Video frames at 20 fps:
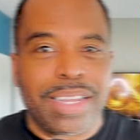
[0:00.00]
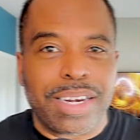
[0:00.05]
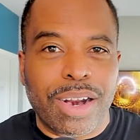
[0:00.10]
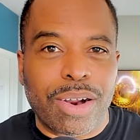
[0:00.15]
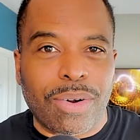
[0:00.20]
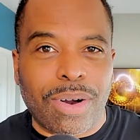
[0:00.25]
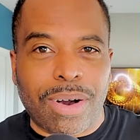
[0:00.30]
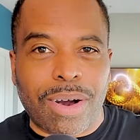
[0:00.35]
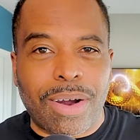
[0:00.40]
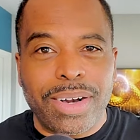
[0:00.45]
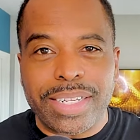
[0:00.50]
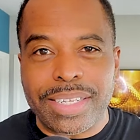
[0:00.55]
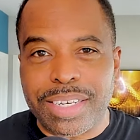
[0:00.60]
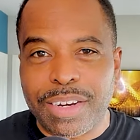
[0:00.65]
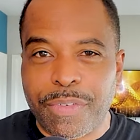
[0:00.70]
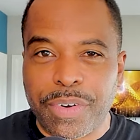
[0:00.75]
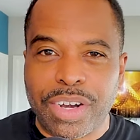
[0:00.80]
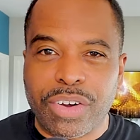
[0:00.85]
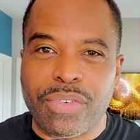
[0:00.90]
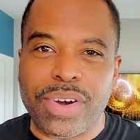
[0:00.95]
you know, all these
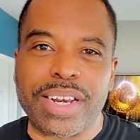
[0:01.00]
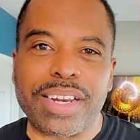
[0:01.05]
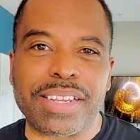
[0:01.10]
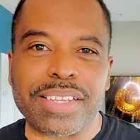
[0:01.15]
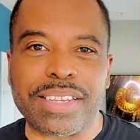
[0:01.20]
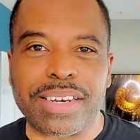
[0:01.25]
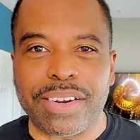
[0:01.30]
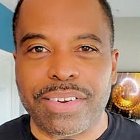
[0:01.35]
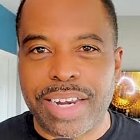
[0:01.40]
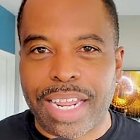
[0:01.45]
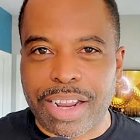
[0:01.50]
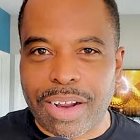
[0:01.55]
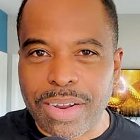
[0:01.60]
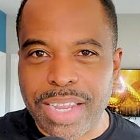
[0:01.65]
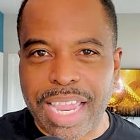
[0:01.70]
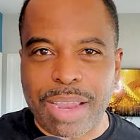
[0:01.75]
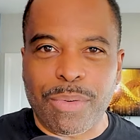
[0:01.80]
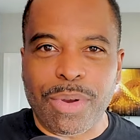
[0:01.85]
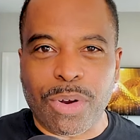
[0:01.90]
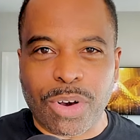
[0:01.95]
different ingredients and they're like,
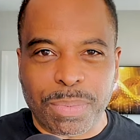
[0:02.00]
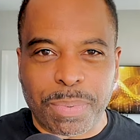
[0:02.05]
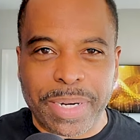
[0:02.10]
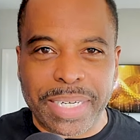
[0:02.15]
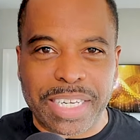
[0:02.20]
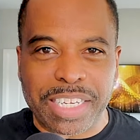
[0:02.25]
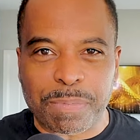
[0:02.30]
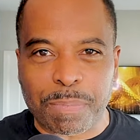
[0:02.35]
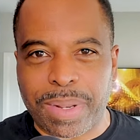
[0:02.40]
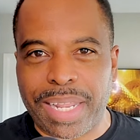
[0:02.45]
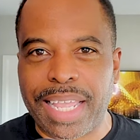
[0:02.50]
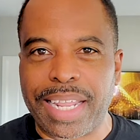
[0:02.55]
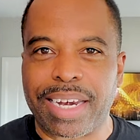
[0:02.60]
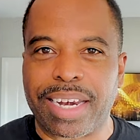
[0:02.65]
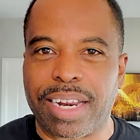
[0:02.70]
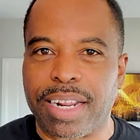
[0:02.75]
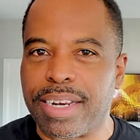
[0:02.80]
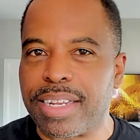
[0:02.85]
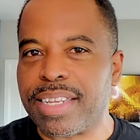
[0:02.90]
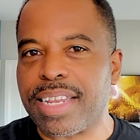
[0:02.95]
okay, we're going to put this plant
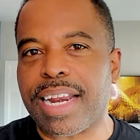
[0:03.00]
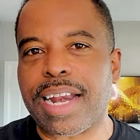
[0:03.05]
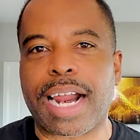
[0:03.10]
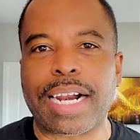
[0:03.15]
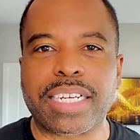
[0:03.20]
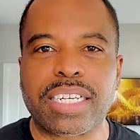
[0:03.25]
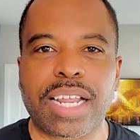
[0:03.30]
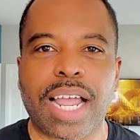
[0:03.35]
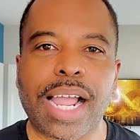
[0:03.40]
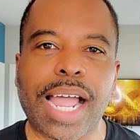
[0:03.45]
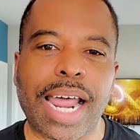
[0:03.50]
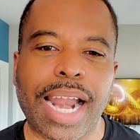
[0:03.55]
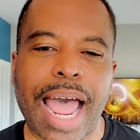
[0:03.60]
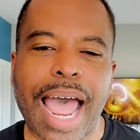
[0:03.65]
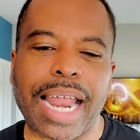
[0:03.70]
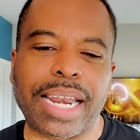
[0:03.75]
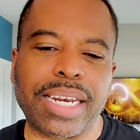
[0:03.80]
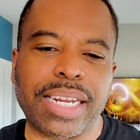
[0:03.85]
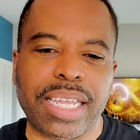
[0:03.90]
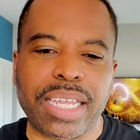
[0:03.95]
in there. Let's say like
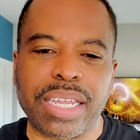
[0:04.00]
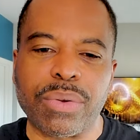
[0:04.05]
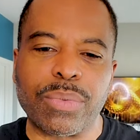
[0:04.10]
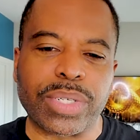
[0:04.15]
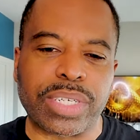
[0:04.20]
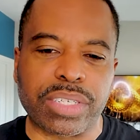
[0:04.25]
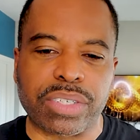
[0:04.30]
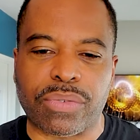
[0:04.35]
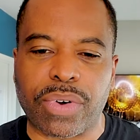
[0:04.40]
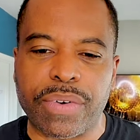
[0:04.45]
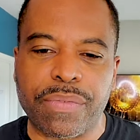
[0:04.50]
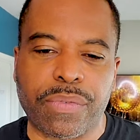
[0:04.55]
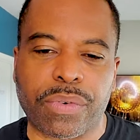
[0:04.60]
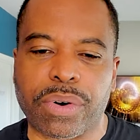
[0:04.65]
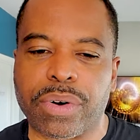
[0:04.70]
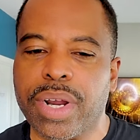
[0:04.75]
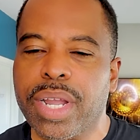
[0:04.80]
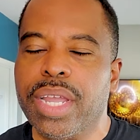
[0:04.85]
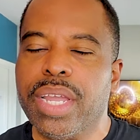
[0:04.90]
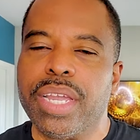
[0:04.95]
Tonga Ali, which is great
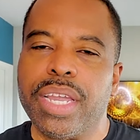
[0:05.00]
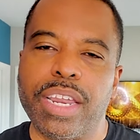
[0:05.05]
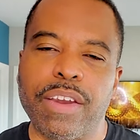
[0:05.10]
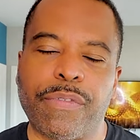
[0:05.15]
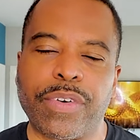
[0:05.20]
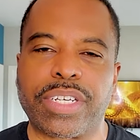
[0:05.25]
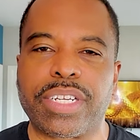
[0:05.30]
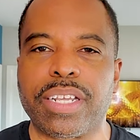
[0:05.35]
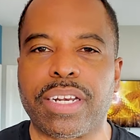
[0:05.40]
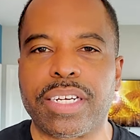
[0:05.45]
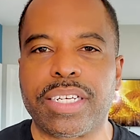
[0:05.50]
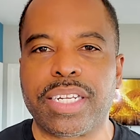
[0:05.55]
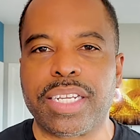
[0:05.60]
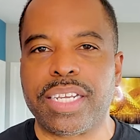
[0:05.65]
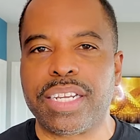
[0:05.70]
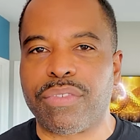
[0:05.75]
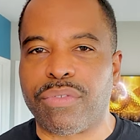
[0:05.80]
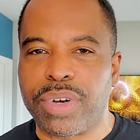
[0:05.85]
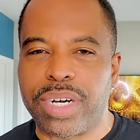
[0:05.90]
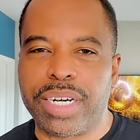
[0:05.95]
for
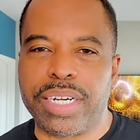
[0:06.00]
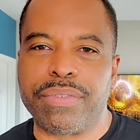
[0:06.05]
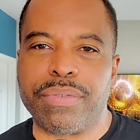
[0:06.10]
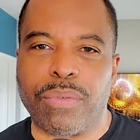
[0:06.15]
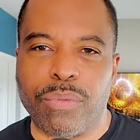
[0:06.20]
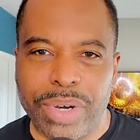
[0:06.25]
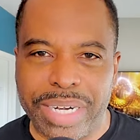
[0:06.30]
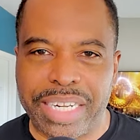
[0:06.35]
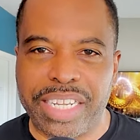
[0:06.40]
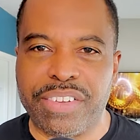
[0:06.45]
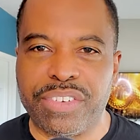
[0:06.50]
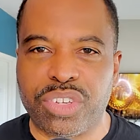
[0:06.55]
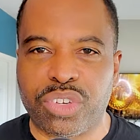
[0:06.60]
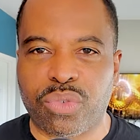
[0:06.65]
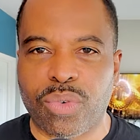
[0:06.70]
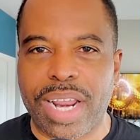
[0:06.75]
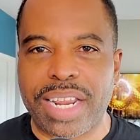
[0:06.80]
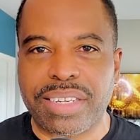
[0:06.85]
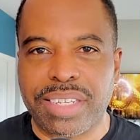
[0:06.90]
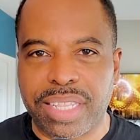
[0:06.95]
infertility, relieves
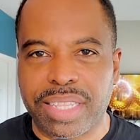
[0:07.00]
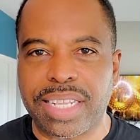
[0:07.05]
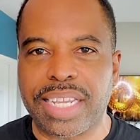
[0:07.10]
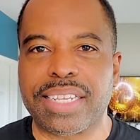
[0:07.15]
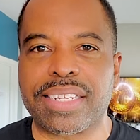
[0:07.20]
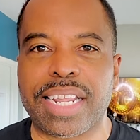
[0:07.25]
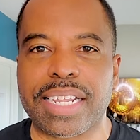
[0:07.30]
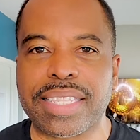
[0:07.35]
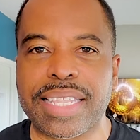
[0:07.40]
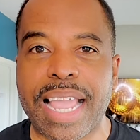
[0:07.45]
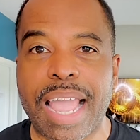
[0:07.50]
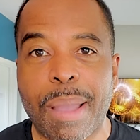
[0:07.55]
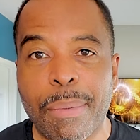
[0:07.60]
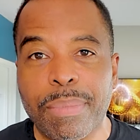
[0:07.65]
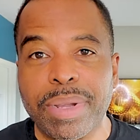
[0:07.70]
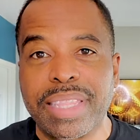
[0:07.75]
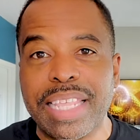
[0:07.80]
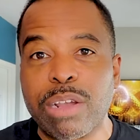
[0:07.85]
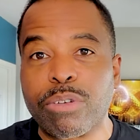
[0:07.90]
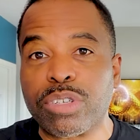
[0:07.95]
stress and things like that.
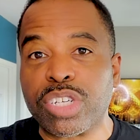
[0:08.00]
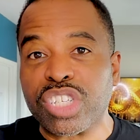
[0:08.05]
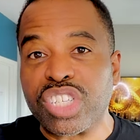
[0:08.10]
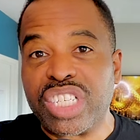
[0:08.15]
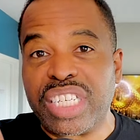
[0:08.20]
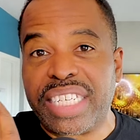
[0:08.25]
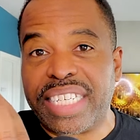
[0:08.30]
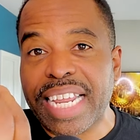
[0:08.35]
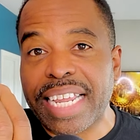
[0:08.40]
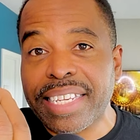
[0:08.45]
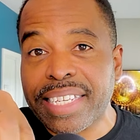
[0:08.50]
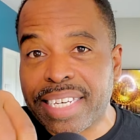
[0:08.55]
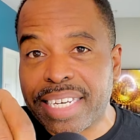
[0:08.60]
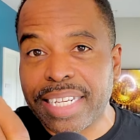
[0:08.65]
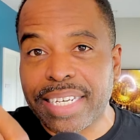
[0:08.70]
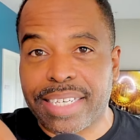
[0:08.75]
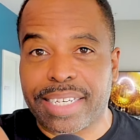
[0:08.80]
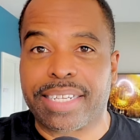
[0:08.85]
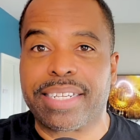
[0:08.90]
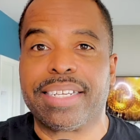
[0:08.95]
But they'll just dust
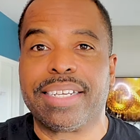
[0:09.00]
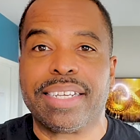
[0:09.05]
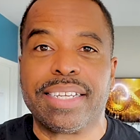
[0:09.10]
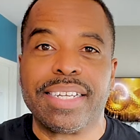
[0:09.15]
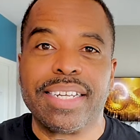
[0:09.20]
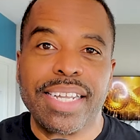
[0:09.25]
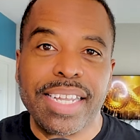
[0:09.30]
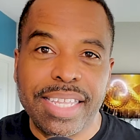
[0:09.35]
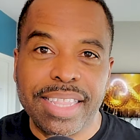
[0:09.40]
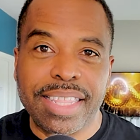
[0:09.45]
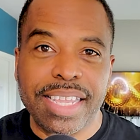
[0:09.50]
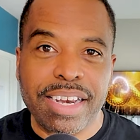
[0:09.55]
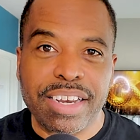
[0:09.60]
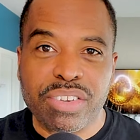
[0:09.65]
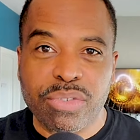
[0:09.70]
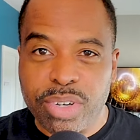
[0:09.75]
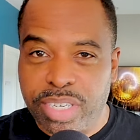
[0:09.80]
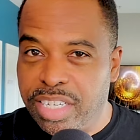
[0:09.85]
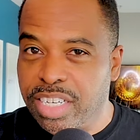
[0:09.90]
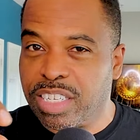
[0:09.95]
it in there.
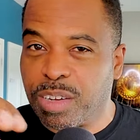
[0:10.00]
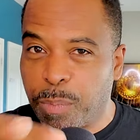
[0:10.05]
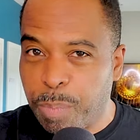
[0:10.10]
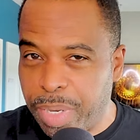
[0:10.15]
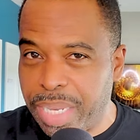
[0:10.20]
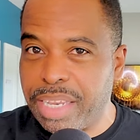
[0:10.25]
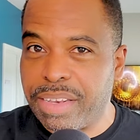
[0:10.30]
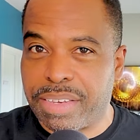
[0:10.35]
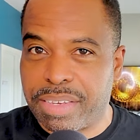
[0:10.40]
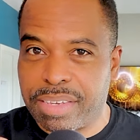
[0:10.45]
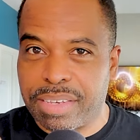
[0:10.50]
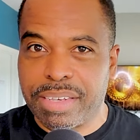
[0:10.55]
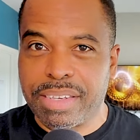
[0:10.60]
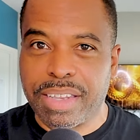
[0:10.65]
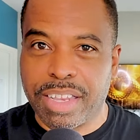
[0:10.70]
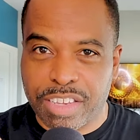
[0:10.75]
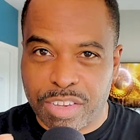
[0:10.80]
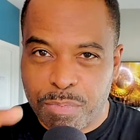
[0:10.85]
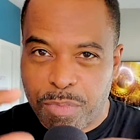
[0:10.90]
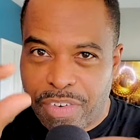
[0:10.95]
So it's just a piece,
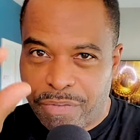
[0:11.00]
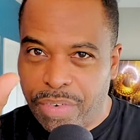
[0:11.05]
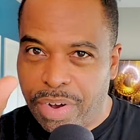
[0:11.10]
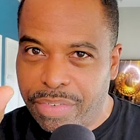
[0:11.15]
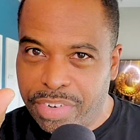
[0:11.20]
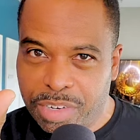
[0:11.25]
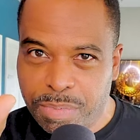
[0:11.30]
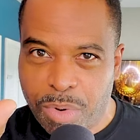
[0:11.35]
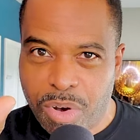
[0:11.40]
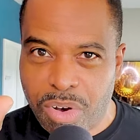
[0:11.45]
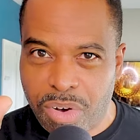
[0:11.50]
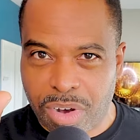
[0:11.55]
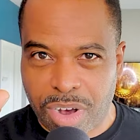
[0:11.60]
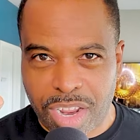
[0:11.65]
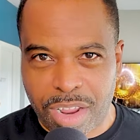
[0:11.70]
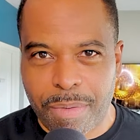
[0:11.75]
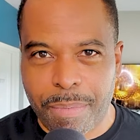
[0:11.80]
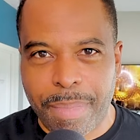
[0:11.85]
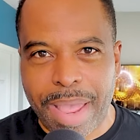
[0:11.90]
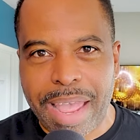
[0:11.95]
a very small
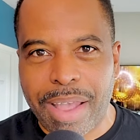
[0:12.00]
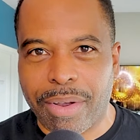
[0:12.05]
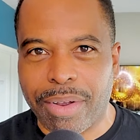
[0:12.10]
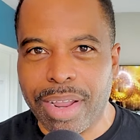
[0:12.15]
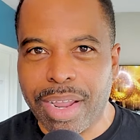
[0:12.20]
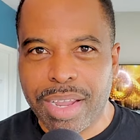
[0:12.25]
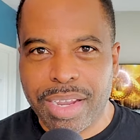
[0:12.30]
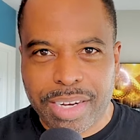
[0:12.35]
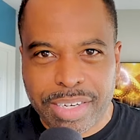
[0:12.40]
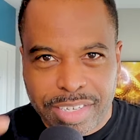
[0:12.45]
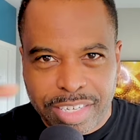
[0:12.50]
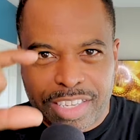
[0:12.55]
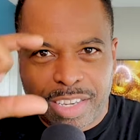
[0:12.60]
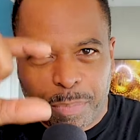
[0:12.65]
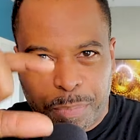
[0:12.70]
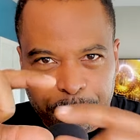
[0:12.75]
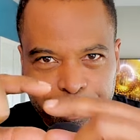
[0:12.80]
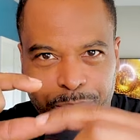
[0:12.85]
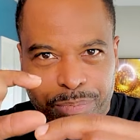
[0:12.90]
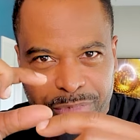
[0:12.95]
amount, because it's
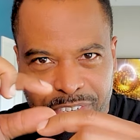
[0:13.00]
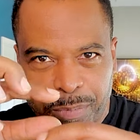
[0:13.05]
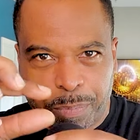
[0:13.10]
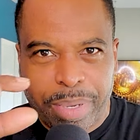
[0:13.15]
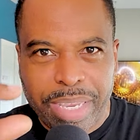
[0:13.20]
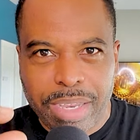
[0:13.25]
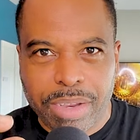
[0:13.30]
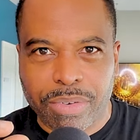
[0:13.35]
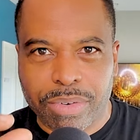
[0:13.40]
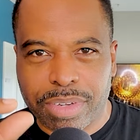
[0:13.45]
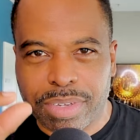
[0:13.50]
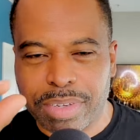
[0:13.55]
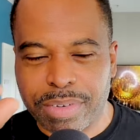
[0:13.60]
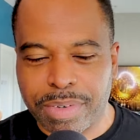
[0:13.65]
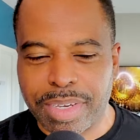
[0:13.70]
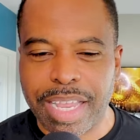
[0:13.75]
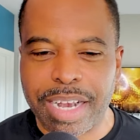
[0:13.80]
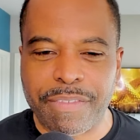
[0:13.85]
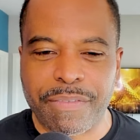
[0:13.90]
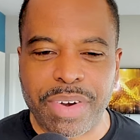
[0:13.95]
a pill.
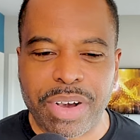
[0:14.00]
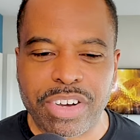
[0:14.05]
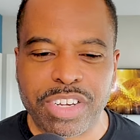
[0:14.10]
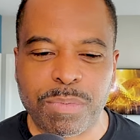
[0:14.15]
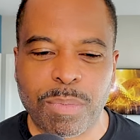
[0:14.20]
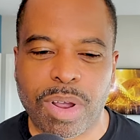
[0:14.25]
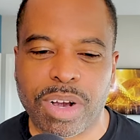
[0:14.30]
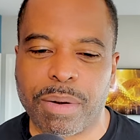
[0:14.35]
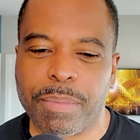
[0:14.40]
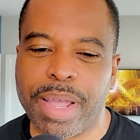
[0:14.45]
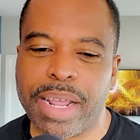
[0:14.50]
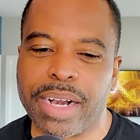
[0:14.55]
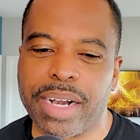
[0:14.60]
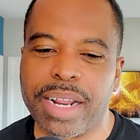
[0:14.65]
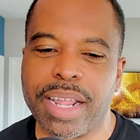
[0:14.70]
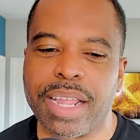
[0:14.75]
You got a very small amount in